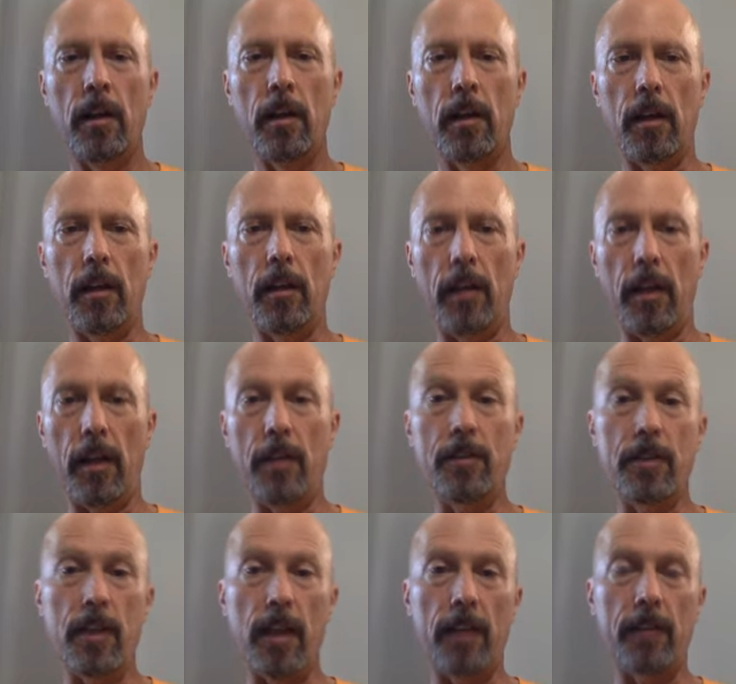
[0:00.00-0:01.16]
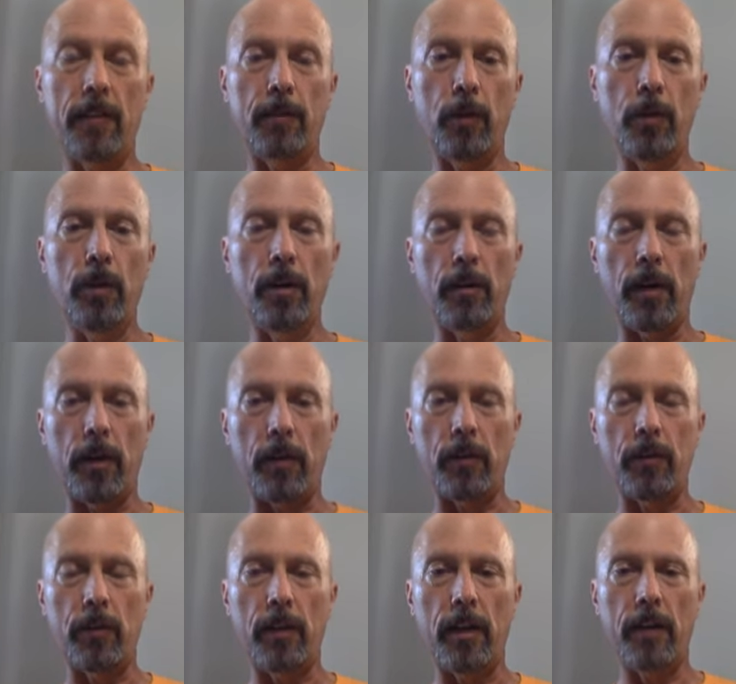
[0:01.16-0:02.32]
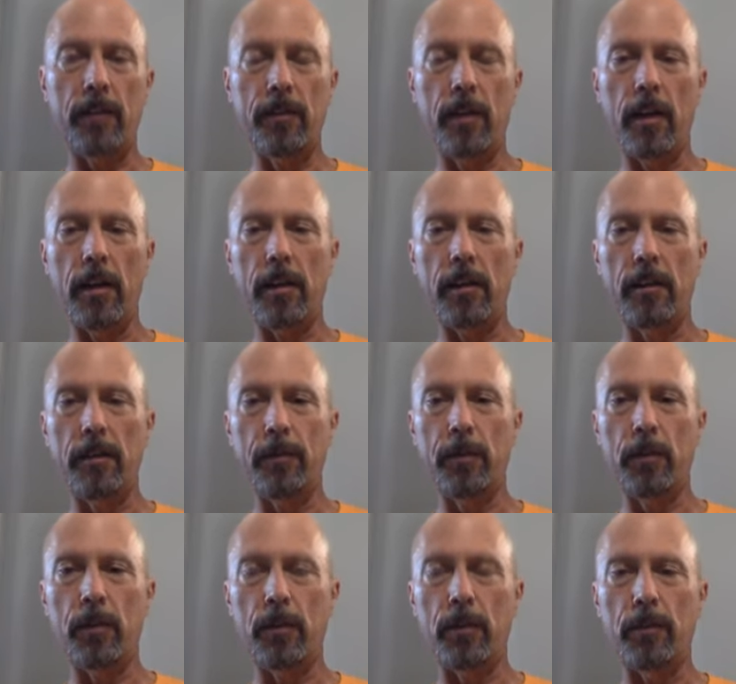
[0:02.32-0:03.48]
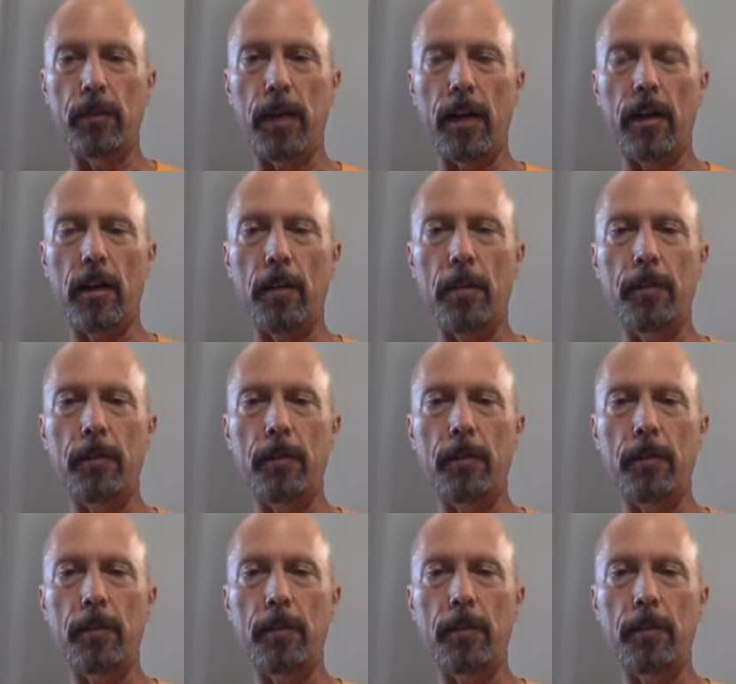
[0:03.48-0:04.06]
And she has a voting record, so that's not difficult to back up.